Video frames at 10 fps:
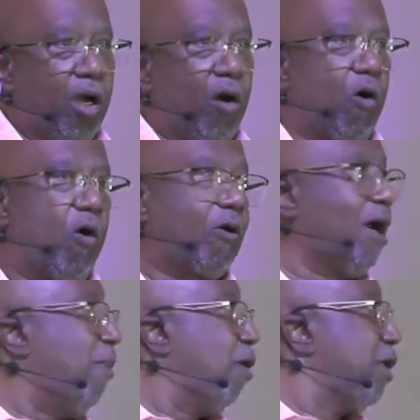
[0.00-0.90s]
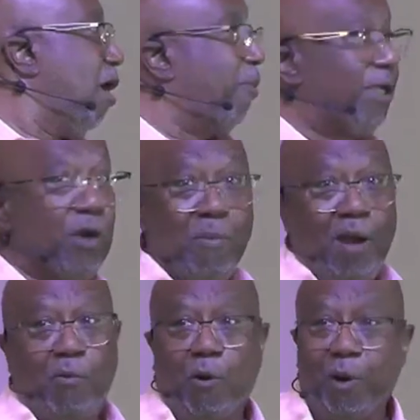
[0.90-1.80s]
Oh, come on, y'all, but you might
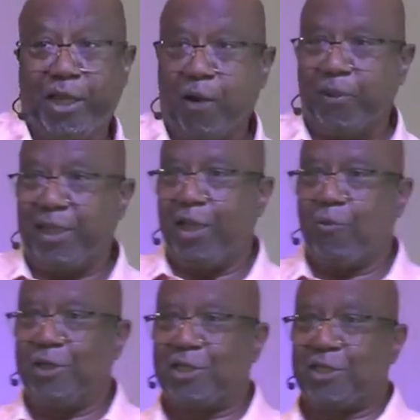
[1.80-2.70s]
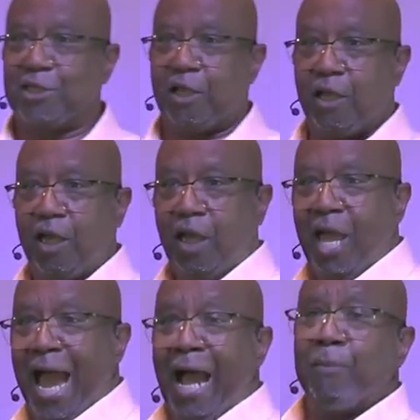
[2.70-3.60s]
well wake up and get with this.
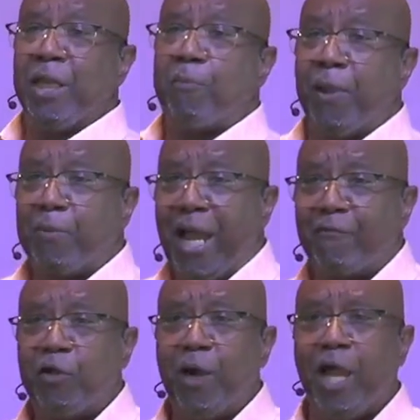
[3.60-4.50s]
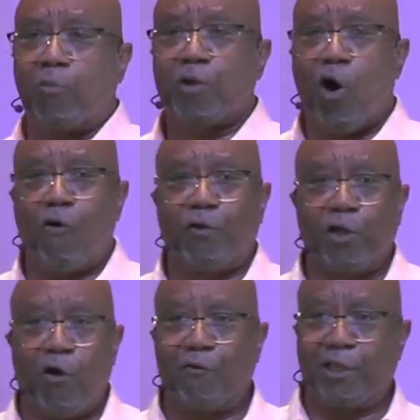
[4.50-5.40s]
How many people have you helped over
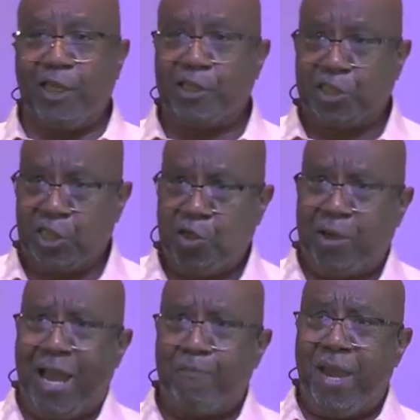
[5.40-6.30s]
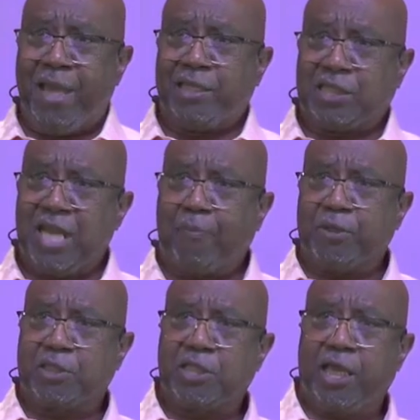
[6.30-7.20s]
and over again until you got mad and stopped
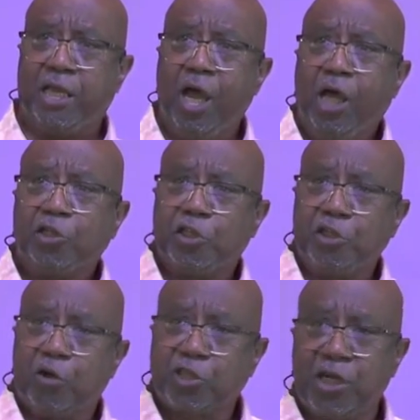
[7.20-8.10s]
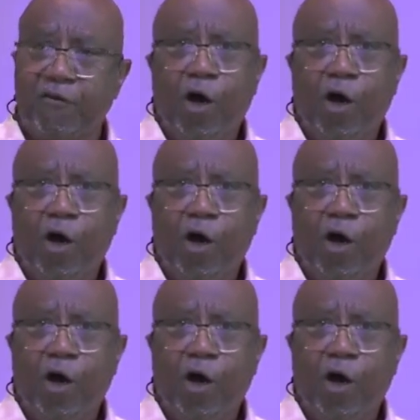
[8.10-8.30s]
and said to yourself,